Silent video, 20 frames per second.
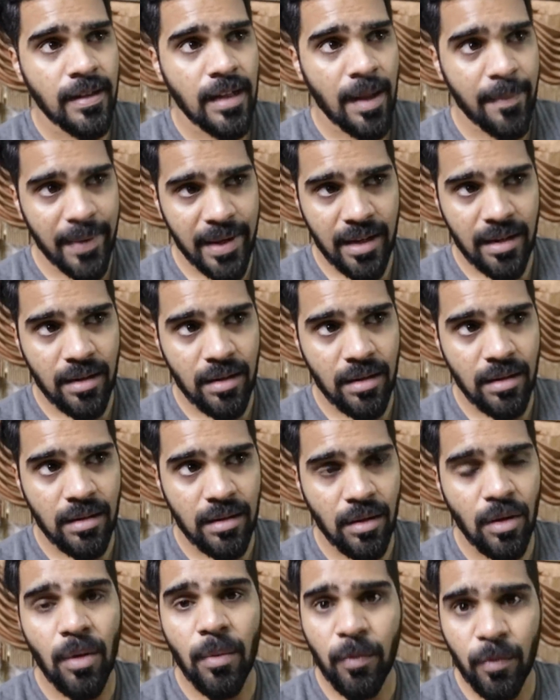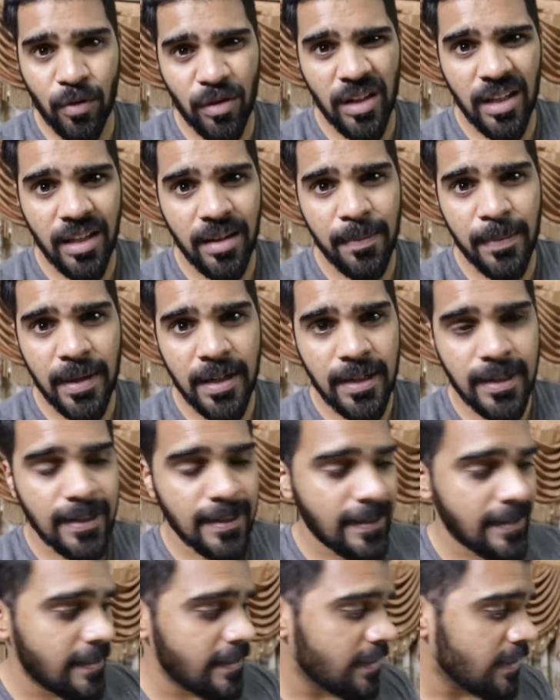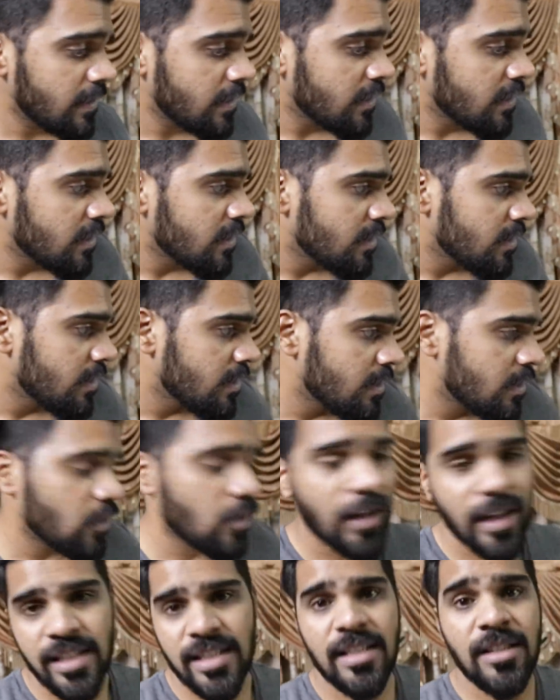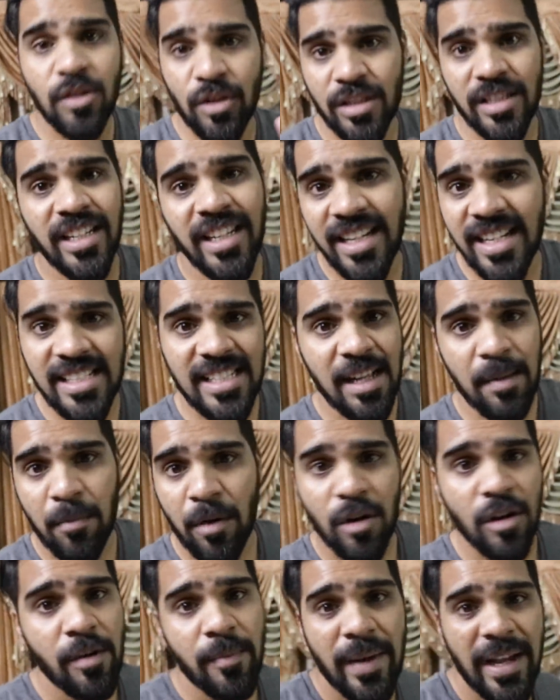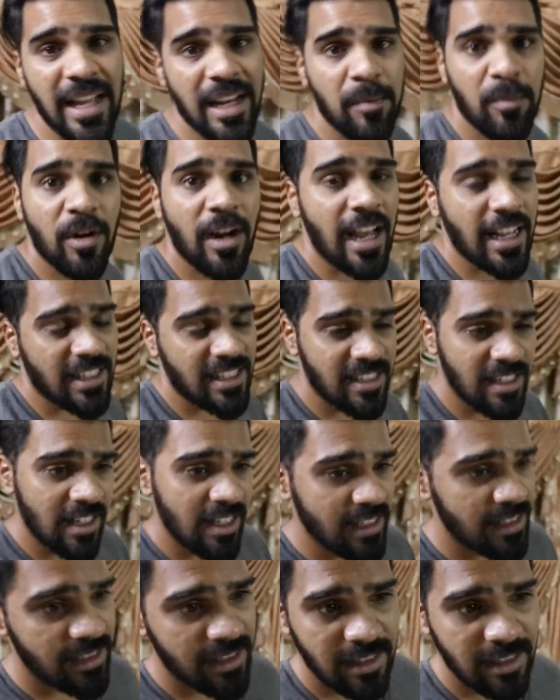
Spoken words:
I mean, hopefully, but no guys, no, seriously, I'm not gonna buy any more accessories